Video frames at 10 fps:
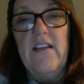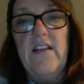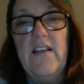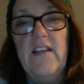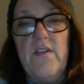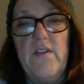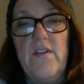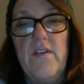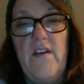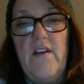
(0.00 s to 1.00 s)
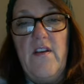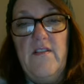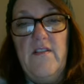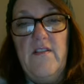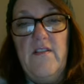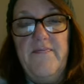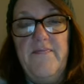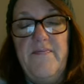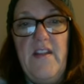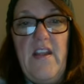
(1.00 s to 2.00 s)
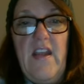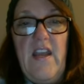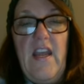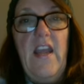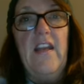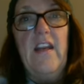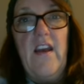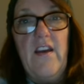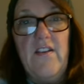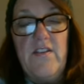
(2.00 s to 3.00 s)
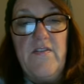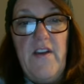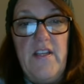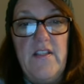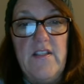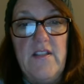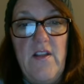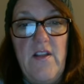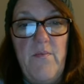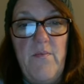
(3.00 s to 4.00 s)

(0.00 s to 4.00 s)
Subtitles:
horizontal, and an undefined slope